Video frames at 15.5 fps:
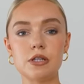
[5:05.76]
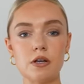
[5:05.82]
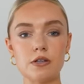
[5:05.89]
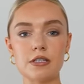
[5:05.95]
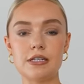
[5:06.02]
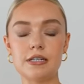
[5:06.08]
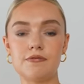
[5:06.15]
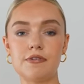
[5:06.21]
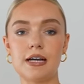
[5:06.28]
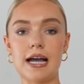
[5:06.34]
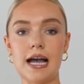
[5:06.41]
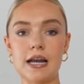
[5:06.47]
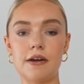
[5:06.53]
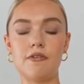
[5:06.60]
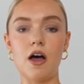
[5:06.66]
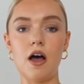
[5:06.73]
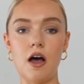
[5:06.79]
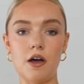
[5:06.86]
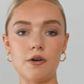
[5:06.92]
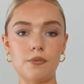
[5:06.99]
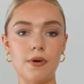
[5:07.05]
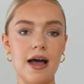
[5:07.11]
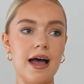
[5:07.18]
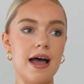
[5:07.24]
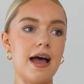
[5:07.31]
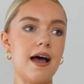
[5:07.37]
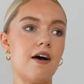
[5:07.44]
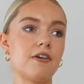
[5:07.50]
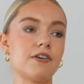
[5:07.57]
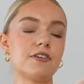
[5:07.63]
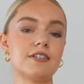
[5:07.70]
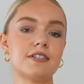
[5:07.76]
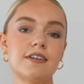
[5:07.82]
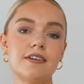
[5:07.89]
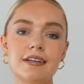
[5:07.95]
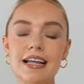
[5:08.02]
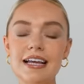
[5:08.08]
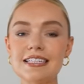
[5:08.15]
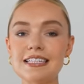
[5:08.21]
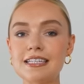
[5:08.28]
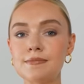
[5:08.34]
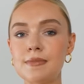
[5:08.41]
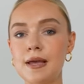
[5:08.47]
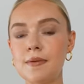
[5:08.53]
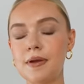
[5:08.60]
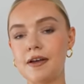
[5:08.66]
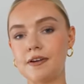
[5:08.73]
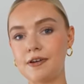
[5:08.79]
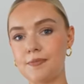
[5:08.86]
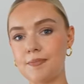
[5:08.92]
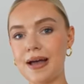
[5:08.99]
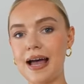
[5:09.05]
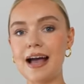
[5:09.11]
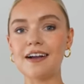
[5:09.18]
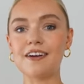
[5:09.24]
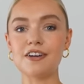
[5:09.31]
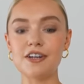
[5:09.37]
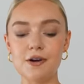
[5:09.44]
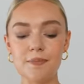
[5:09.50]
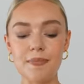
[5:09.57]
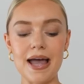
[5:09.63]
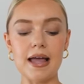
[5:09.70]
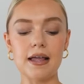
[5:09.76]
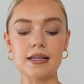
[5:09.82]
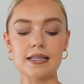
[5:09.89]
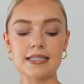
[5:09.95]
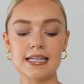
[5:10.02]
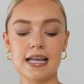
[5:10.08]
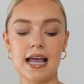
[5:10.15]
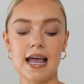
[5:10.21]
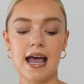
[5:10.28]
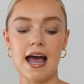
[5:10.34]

lots of different kind of hardware on your sunglasses, maybe on your bag, on your belt.